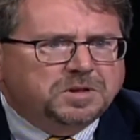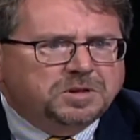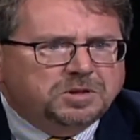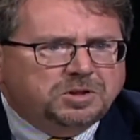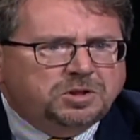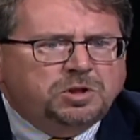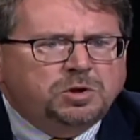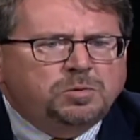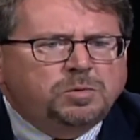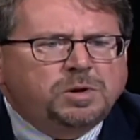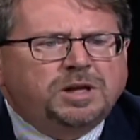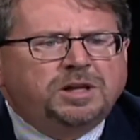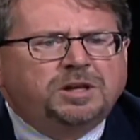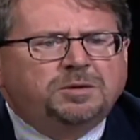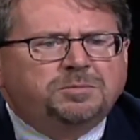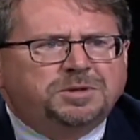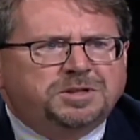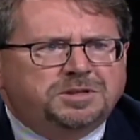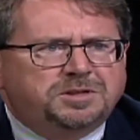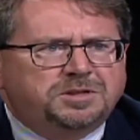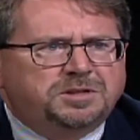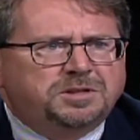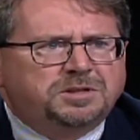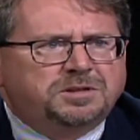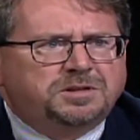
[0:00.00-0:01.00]
Two
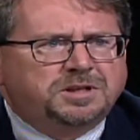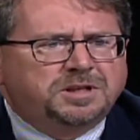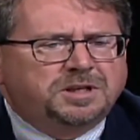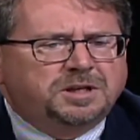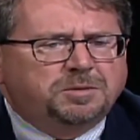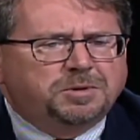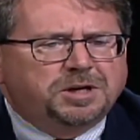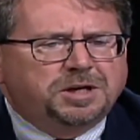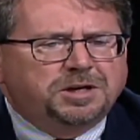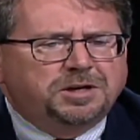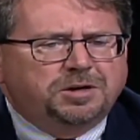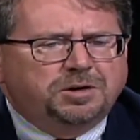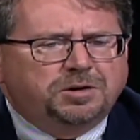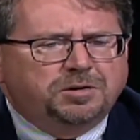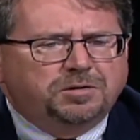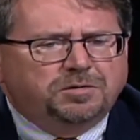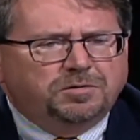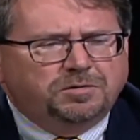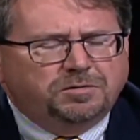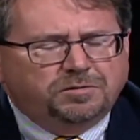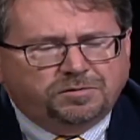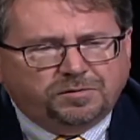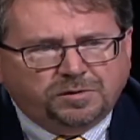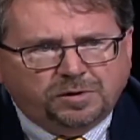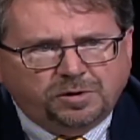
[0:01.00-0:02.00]
elements to think about here.
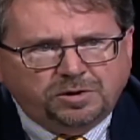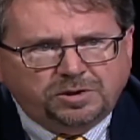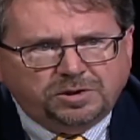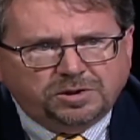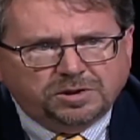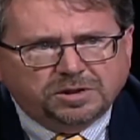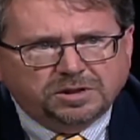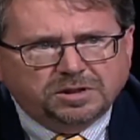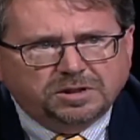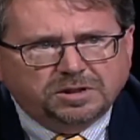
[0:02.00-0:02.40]
First,